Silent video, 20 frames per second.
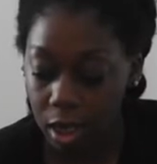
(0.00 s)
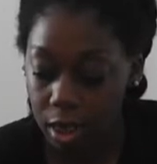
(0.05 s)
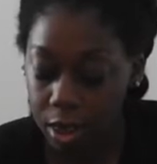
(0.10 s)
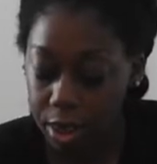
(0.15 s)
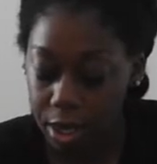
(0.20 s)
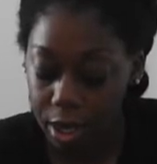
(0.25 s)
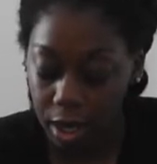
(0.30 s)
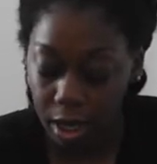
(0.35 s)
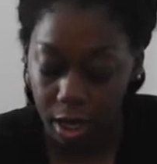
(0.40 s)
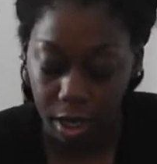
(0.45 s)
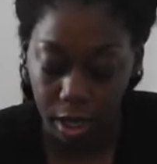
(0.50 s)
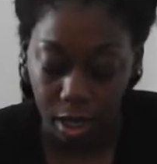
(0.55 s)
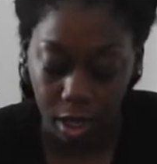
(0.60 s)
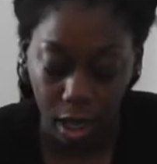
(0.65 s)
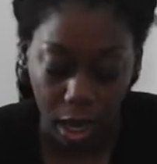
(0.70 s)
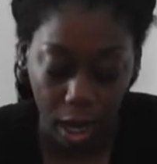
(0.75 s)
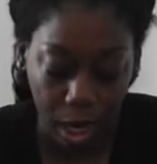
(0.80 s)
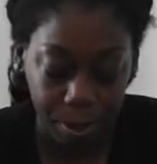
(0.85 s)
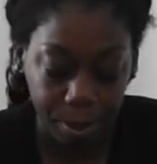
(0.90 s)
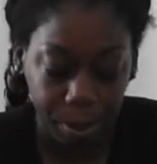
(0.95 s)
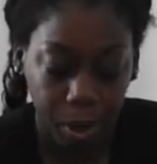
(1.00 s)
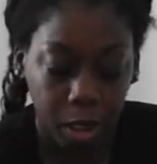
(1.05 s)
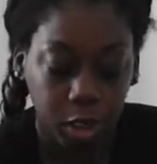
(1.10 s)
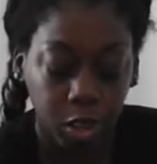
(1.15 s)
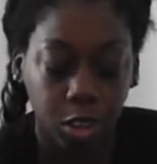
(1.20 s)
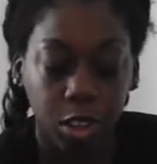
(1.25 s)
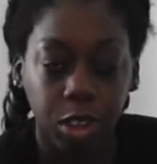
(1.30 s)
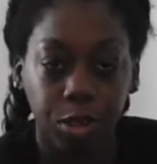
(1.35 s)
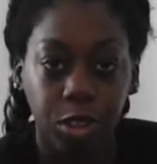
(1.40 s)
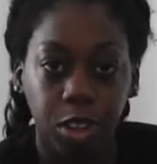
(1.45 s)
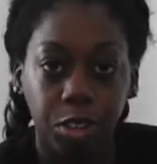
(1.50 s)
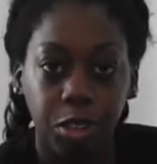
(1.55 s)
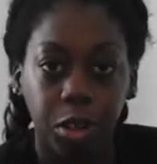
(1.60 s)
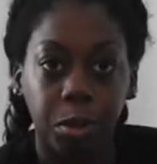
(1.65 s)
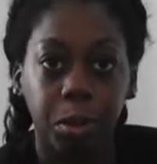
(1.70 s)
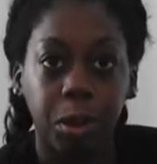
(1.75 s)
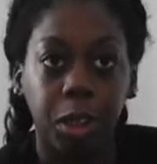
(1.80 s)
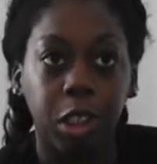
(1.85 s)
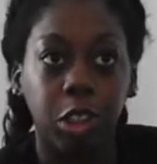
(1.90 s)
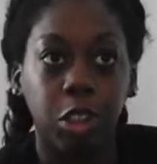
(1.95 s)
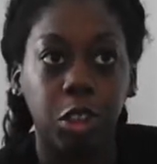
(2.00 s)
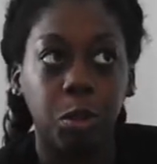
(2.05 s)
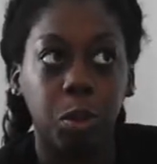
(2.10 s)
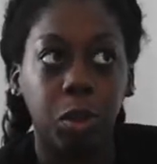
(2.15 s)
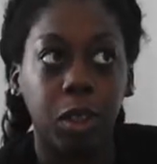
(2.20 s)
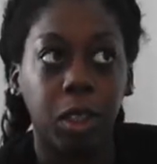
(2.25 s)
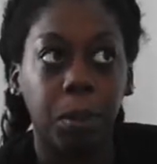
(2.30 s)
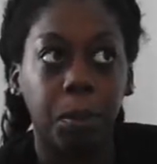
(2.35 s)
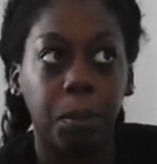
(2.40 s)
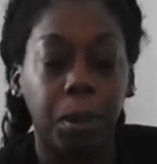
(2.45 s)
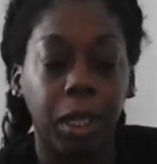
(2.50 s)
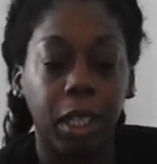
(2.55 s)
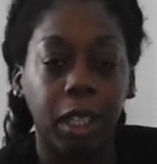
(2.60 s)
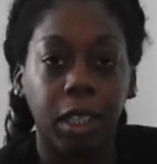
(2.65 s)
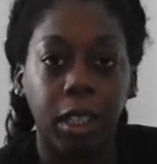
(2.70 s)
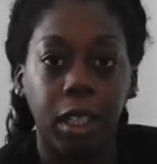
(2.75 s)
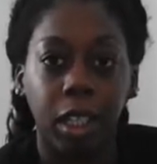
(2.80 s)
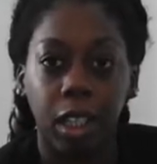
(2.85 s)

Then, I'm not sure if you're familiar with the Big